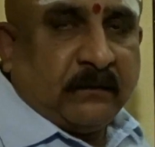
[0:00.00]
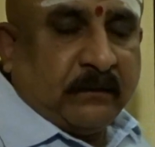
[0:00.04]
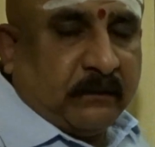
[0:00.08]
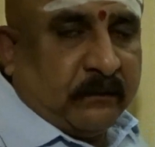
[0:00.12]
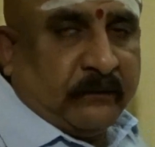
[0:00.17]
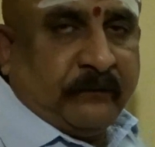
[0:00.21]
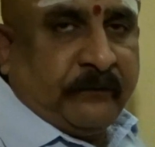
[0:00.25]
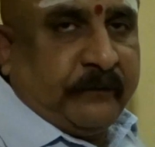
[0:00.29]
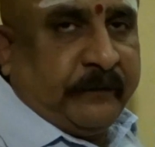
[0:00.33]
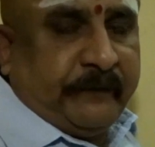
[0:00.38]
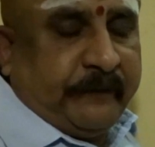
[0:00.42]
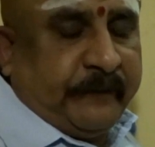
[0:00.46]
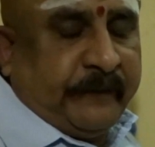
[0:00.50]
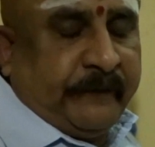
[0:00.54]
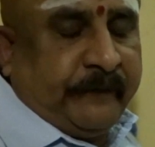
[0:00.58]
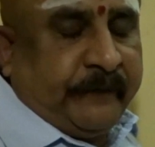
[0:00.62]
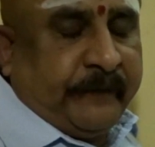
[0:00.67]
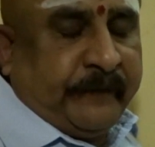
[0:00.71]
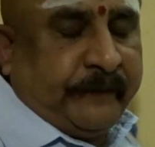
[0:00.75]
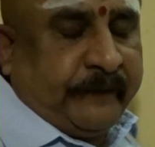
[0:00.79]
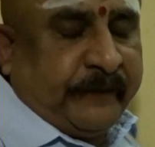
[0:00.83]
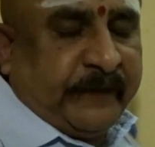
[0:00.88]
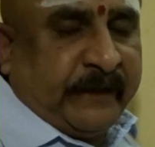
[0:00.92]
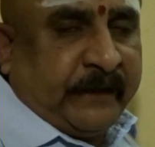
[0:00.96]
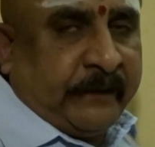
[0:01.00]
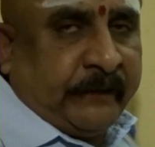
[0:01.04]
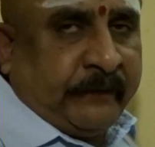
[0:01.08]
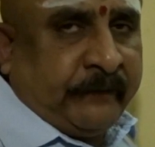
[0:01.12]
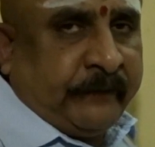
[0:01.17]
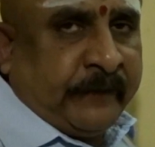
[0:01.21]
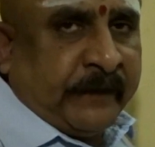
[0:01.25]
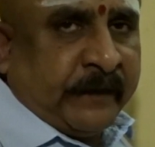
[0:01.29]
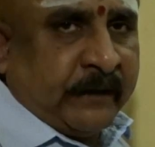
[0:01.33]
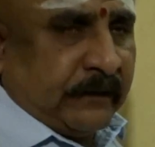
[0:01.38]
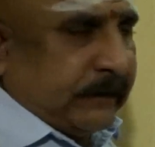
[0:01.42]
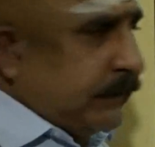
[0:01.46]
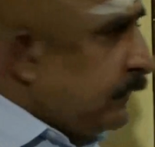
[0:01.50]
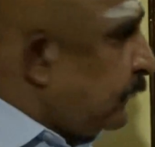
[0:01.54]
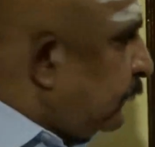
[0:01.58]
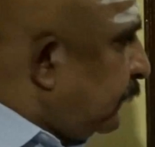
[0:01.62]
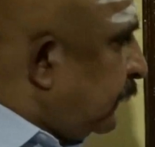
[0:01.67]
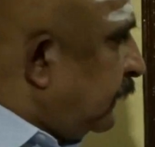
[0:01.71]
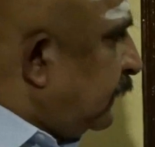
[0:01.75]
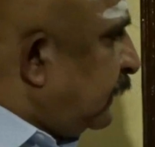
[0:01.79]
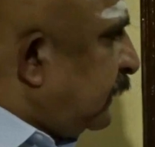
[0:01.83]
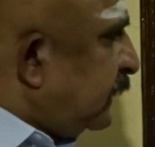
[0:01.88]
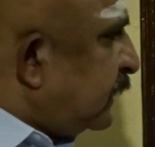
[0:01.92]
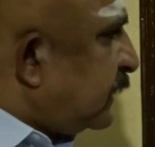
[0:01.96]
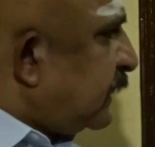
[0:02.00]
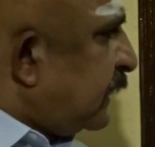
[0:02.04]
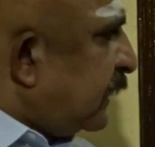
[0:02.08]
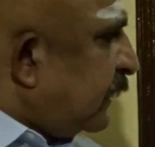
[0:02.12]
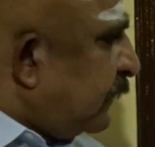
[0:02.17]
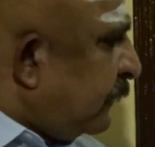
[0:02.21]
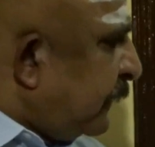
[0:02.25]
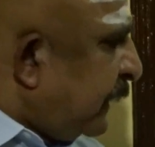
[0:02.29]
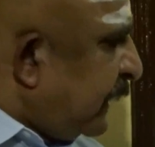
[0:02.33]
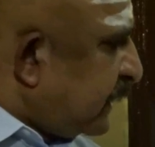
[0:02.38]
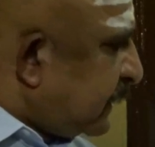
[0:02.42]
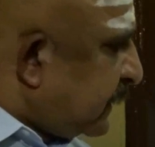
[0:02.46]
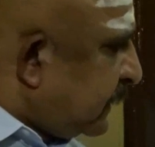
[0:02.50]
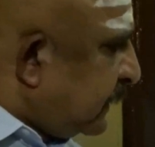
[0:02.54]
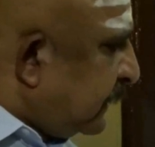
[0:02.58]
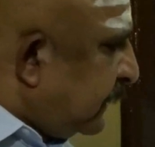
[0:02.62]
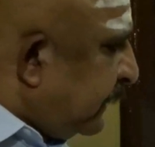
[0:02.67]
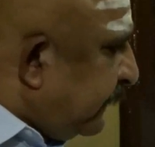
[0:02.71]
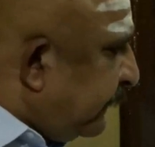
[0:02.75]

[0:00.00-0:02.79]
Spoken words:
This gentleman has